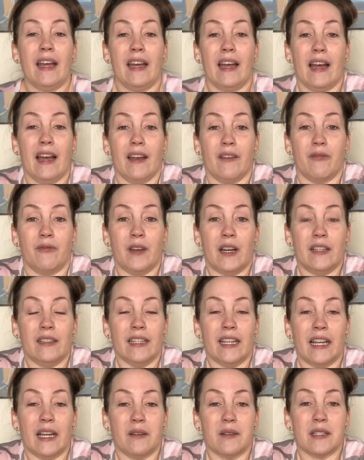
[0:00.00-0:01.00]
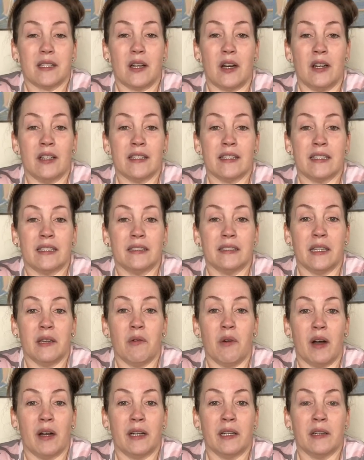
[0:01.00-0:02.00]
I felt like I was constantly
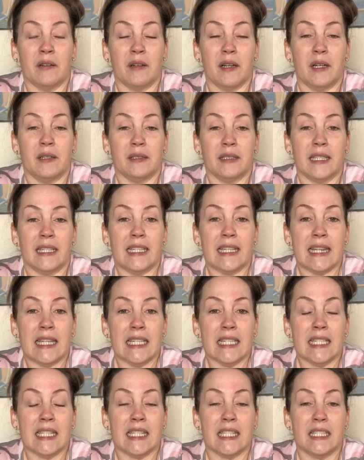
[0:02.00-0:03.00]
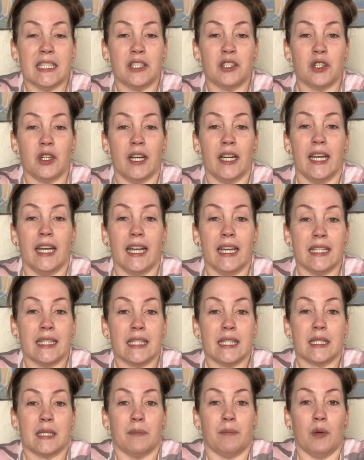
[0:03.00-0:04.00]
walking around like this to try and
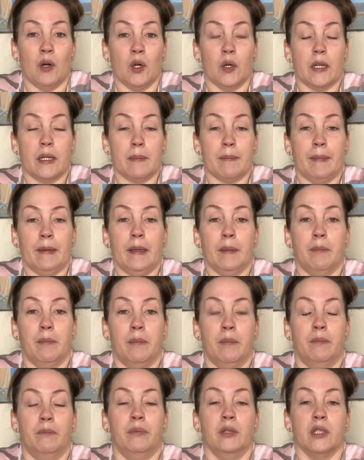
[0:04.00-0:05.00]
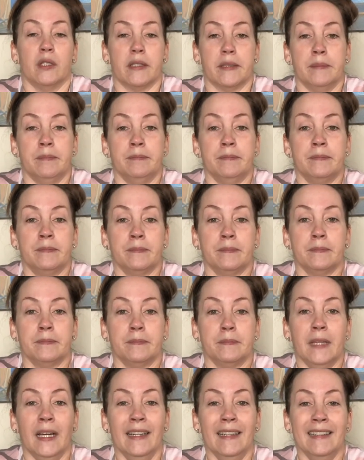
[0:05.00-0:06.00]
support my bosom.
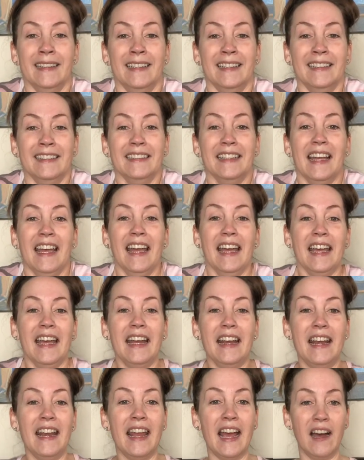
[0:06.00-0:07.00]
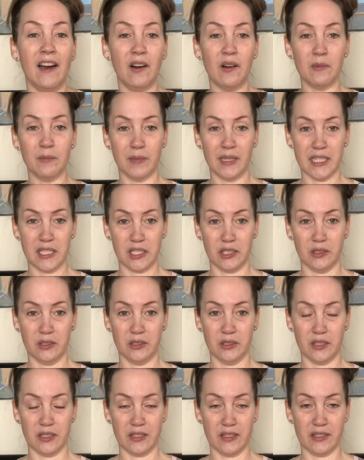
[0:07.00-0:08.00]
And now my
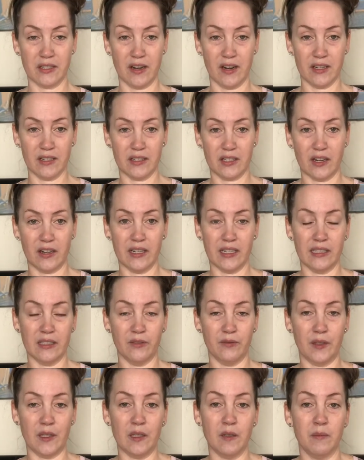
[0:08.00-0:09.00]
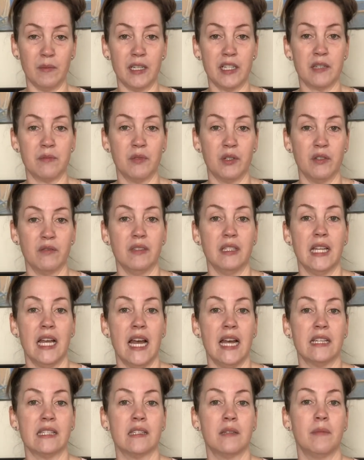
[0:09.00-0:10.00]
shoulders are starting to feel much more
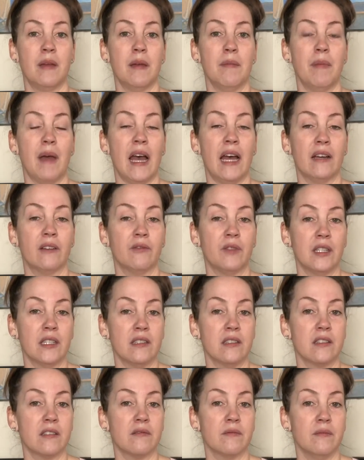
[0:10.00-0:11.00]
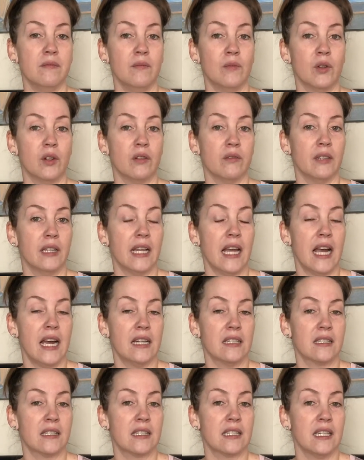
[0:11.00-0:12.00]
relaxed. My back feels more
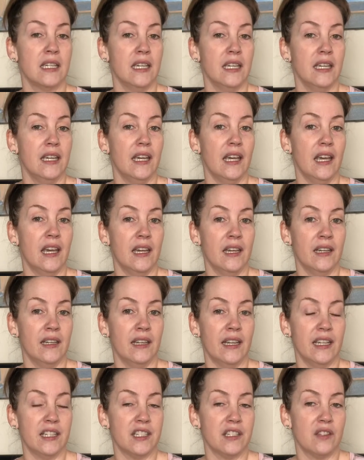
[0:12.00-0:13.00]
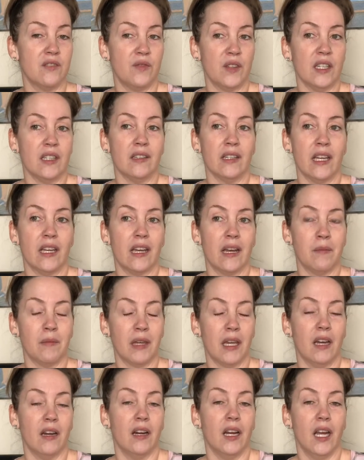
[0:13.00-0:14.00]
relaxed. And I just feel like I'm
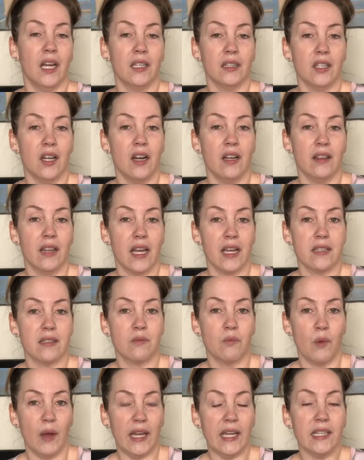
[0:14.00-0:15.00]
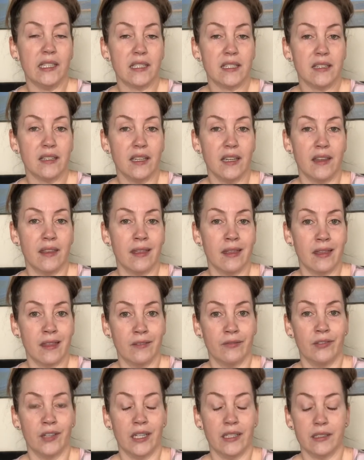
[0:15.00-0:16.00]
carrying a lot less weight in the
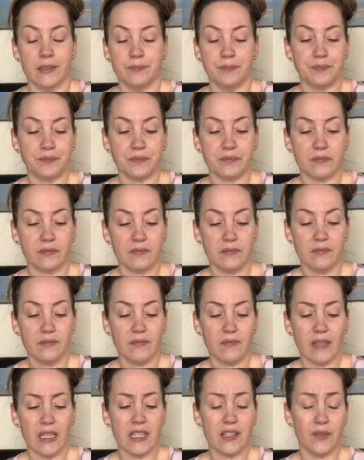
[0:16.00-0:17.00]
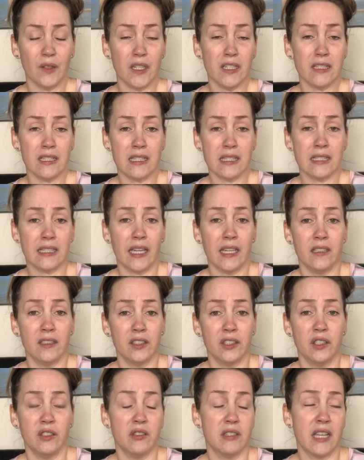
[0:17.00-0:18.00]
front. As far as the scale
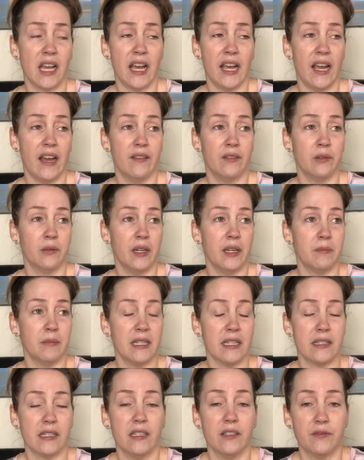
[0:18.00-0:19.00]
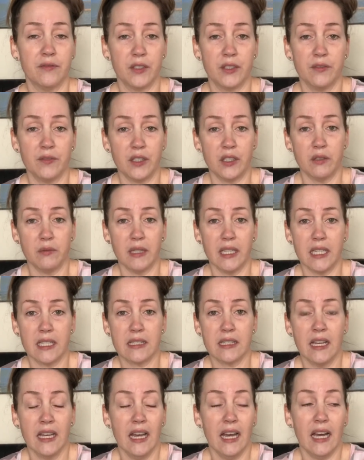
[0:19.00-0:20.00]
goes, I haven't weighed myself for a few
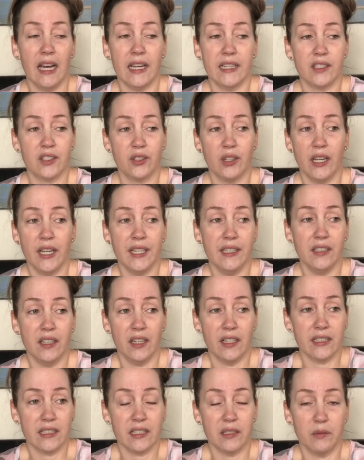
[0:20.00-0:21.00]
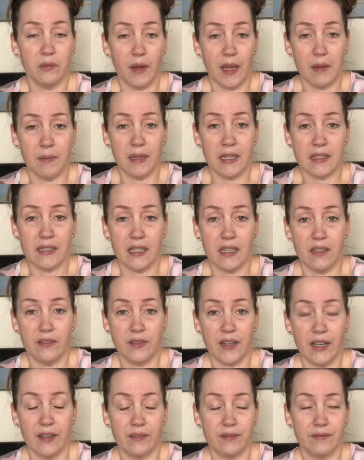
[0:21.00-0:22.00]
weeks. I try not to weigh myself.
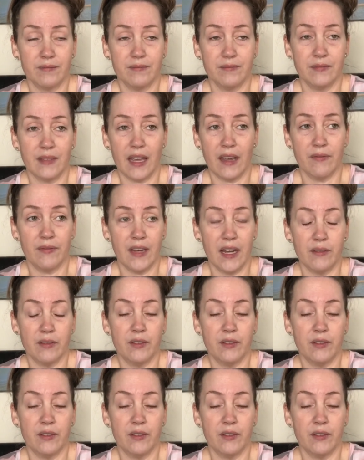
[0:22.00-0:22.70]
I've never